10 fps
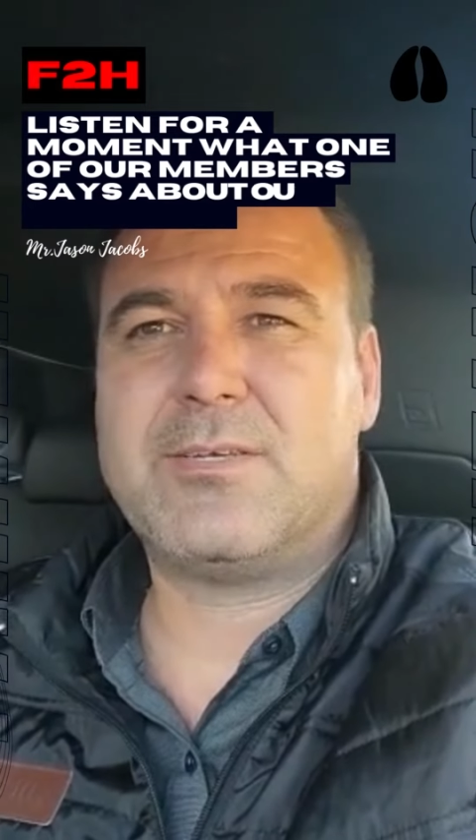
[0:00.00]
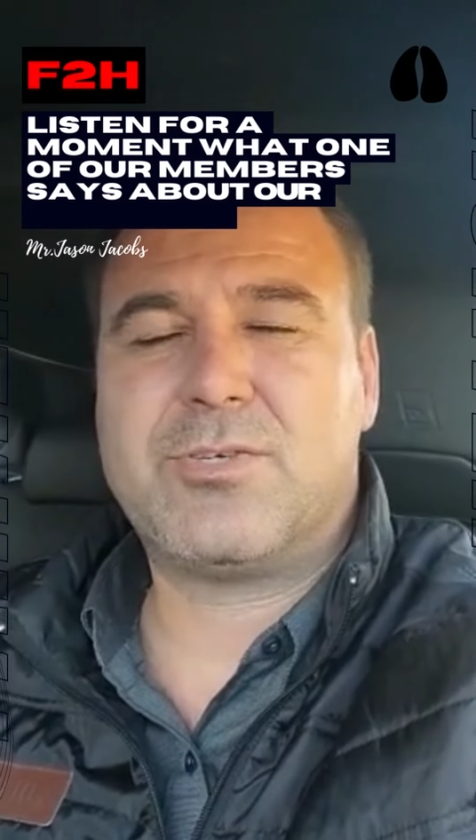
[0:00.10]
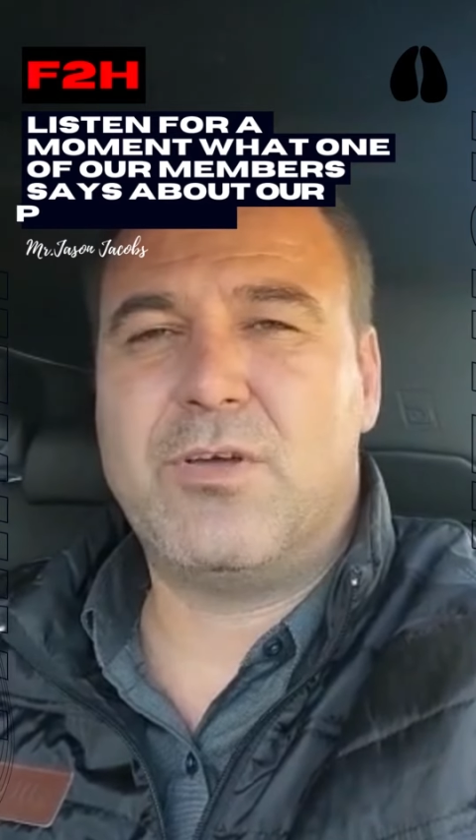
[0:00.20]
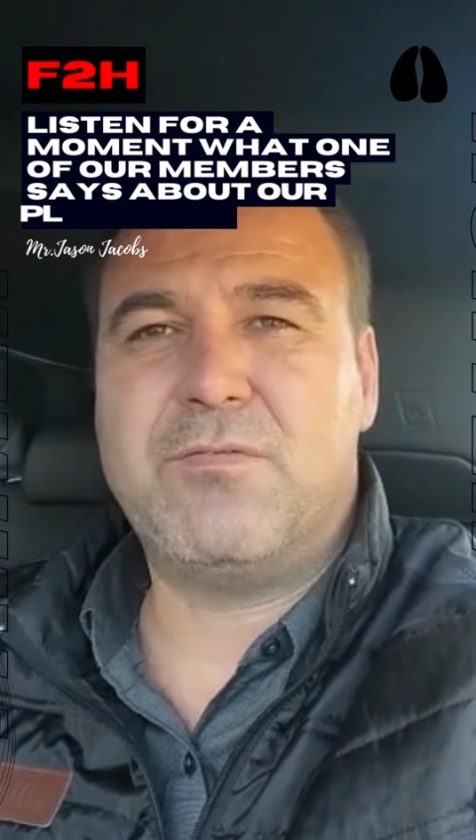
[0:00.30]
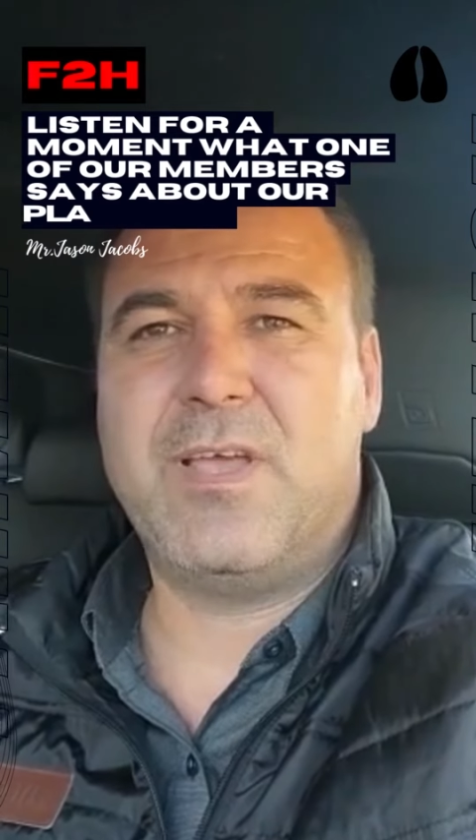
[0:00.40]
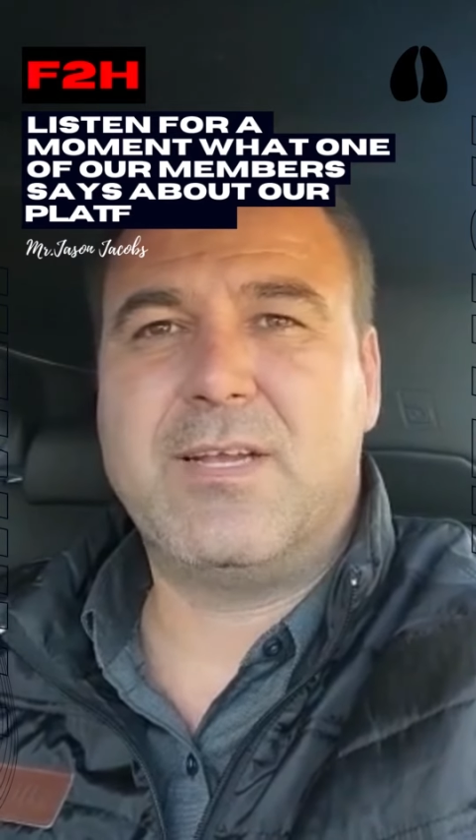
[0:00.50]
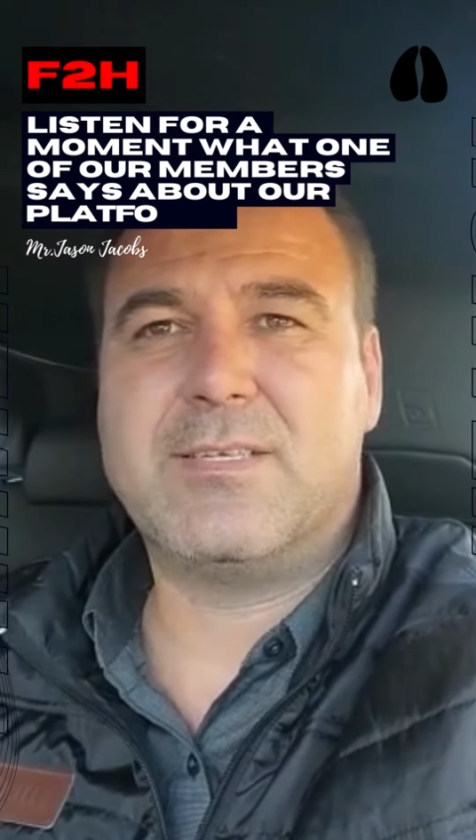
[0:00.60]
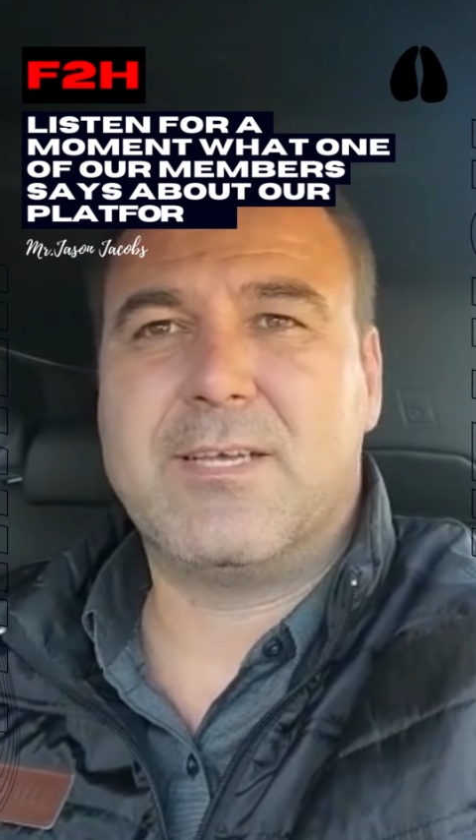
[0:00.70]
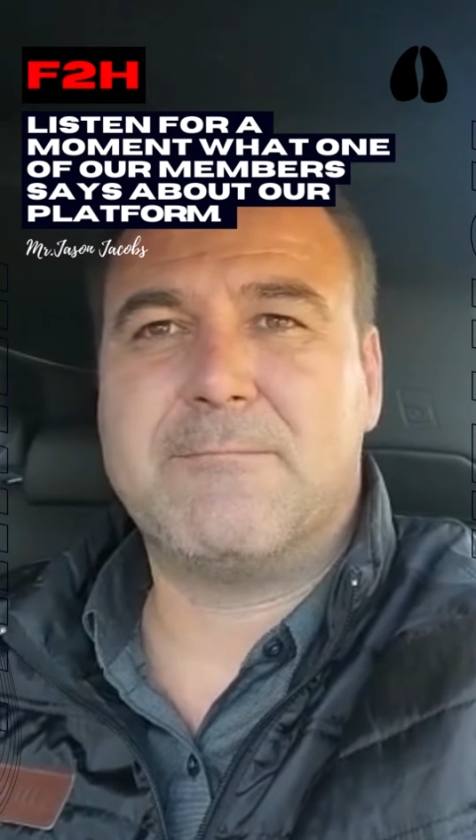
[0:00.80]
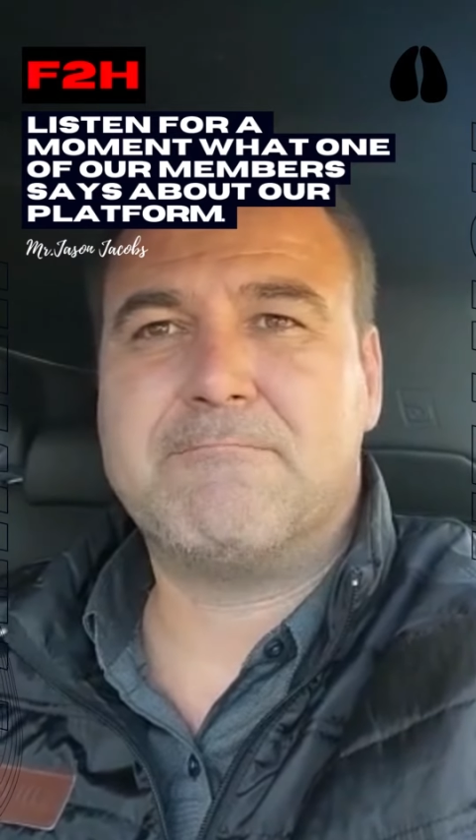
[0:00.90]
trophy
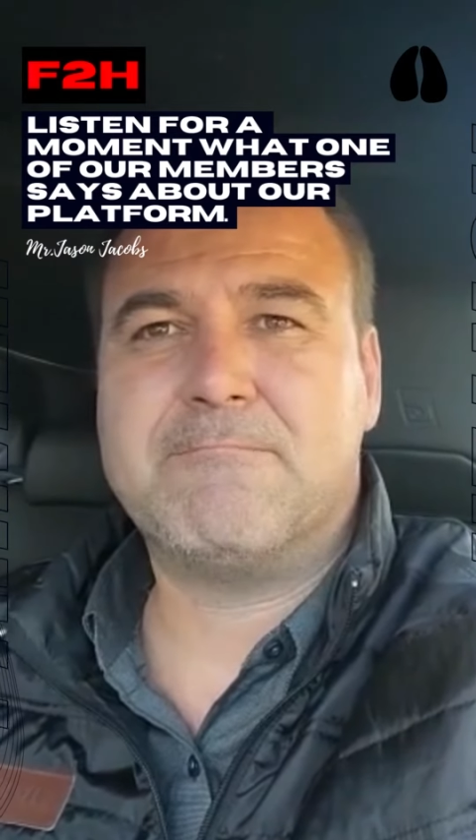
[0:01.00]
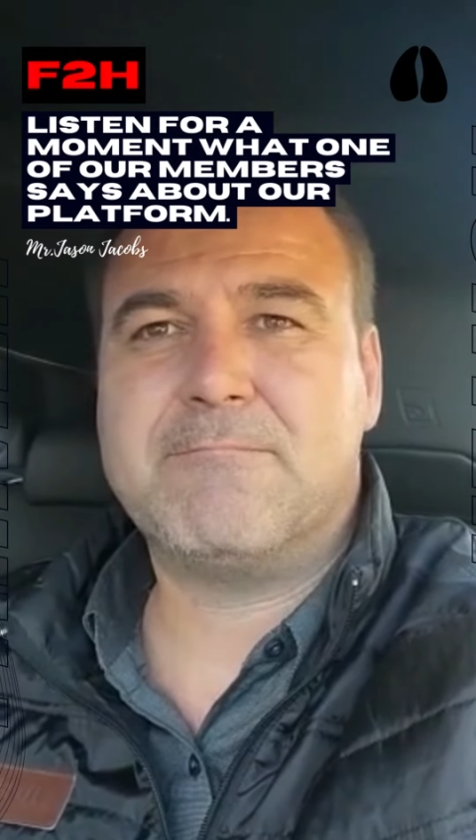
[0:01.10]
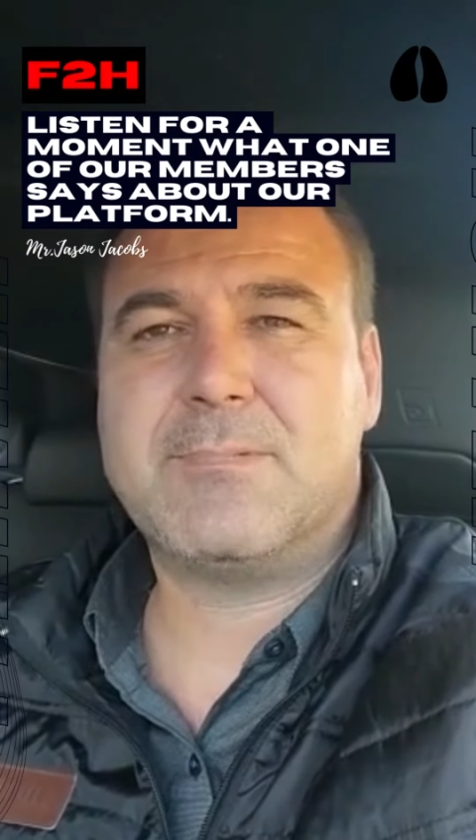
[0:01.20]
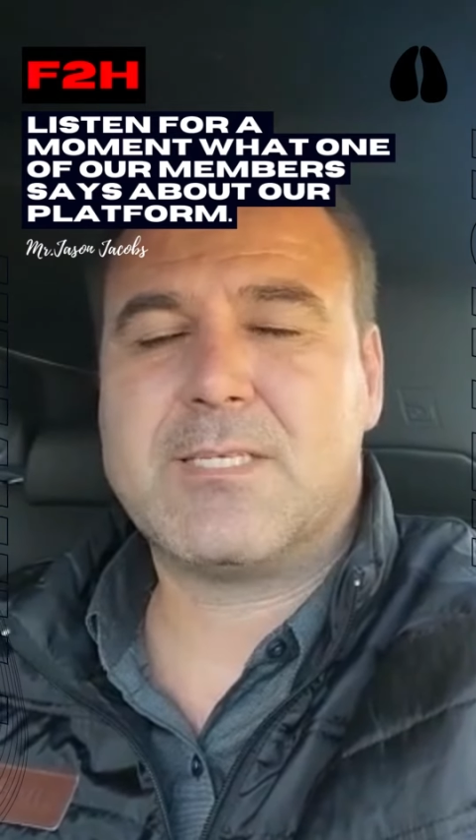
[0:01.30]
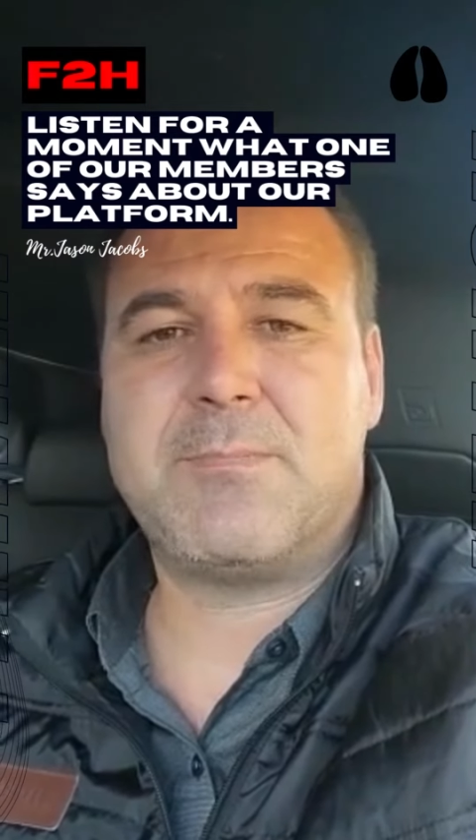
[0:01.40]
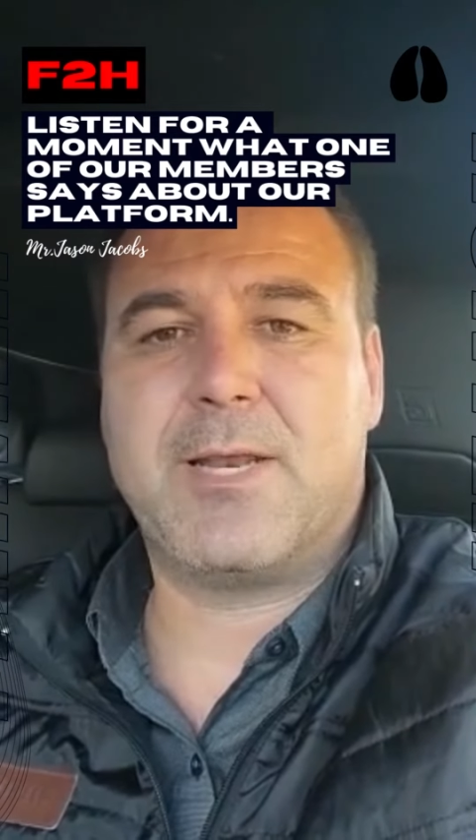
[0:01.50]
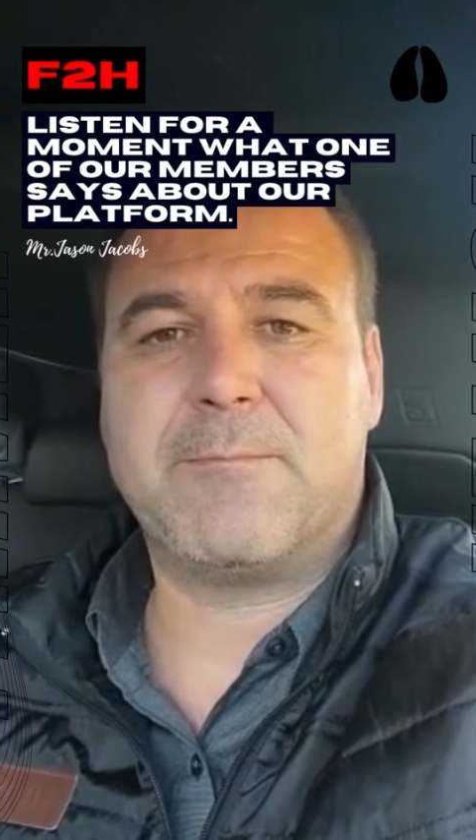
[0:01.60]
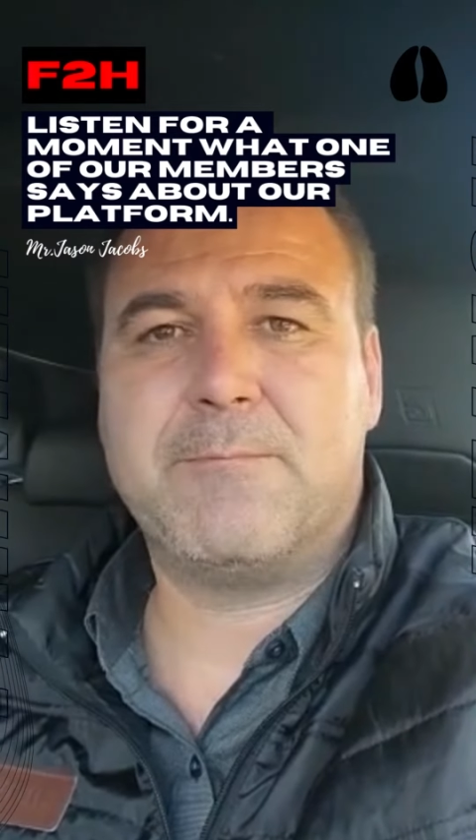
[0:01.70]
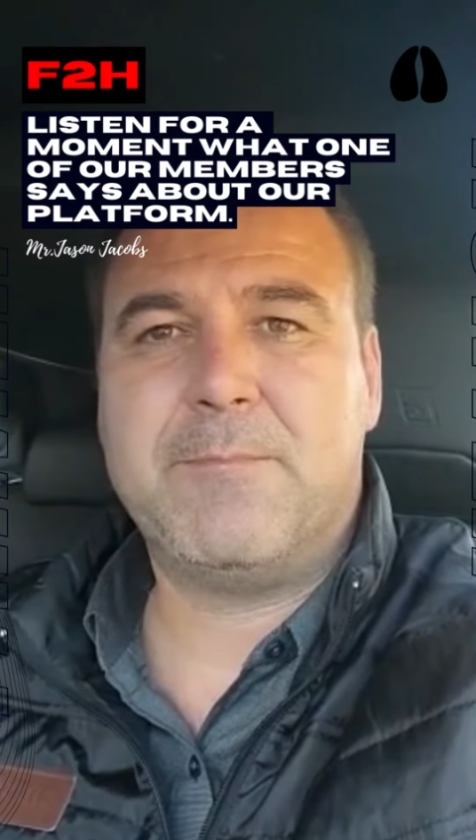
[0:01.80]
hunter, doesn't matter.